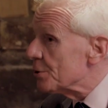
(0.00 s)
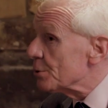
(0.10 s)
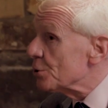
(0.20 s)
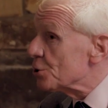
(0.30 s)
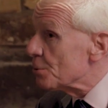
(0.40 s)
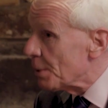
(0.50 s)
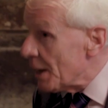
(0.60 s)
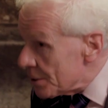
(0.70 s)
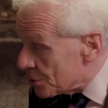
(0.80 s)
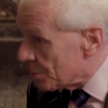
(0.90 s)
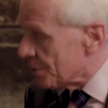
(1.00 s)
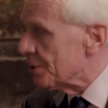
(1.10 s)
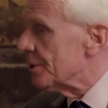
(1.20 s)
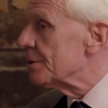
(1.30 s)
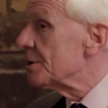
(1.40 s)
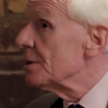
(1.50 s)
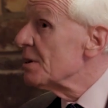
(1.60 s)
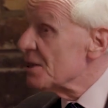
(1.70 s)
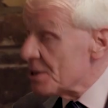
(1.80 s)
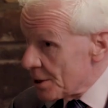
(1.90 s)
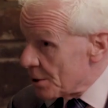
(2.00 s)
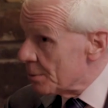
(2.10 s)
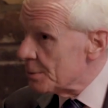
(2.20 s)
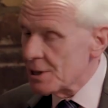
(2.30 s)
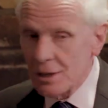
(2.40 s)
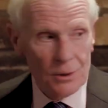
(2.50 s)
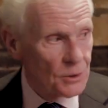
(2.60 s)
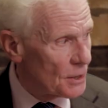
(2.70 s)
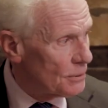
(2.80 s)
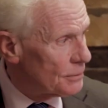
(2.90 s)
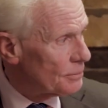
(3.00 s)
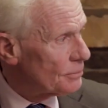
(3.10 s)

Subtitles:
a doctor supplies you with drugs, take home and take yourself.